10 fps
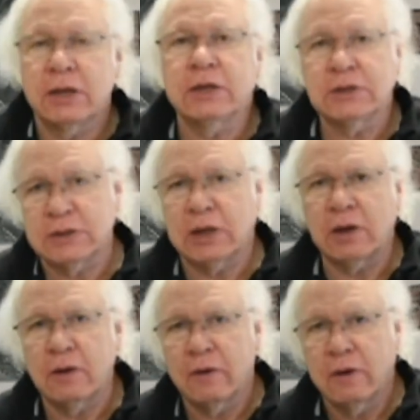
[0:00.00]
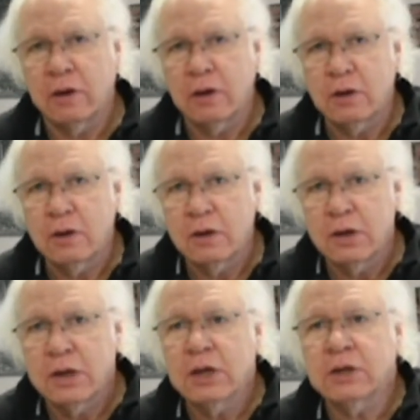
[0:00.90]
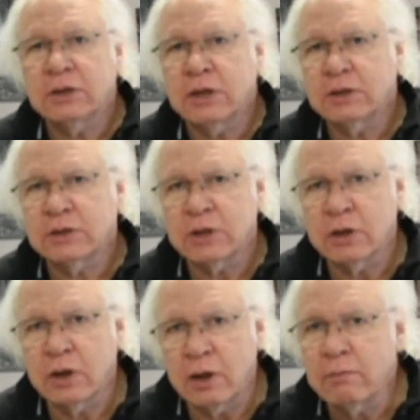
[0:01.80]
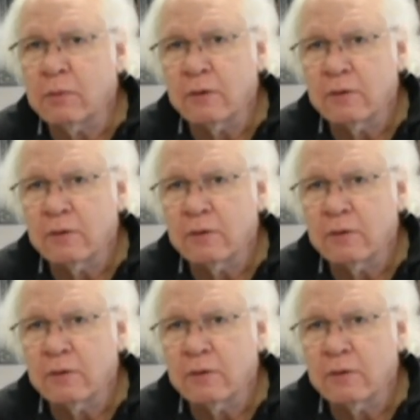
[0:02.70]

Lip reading: easy. It takes time.